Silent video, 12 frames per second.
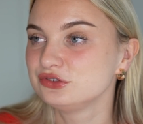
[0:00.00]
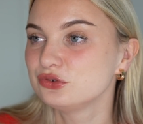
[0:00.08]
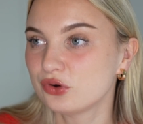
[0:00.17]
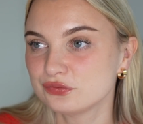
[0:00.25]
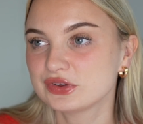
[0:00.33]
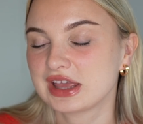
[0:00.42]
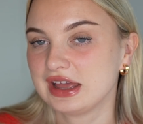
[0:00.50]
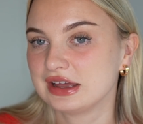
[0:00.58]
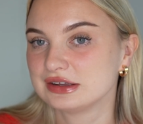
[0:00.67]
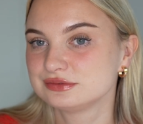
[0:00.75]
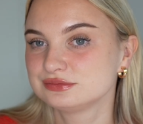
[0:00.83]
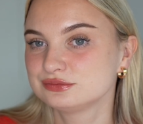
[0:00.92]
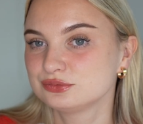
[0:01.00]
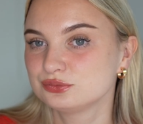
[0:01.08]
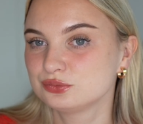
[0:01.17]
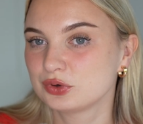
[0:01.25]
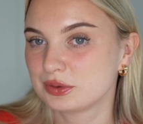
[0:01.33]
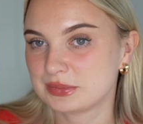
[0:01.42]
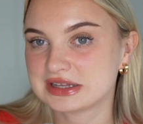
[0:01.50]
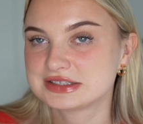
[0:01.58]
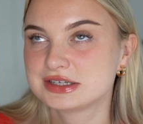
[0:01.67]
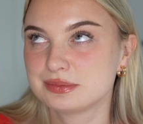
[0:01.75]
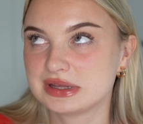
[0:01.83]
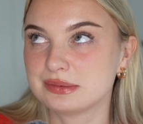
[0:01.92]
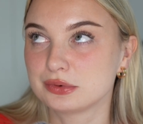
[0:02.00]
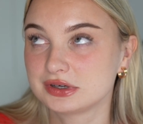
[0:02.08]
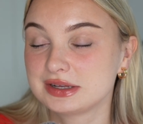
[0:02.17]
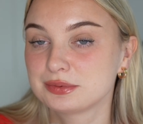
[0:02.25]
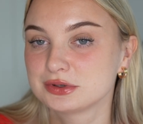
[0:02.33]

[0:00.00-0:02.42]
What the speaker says: not forget what it means to be body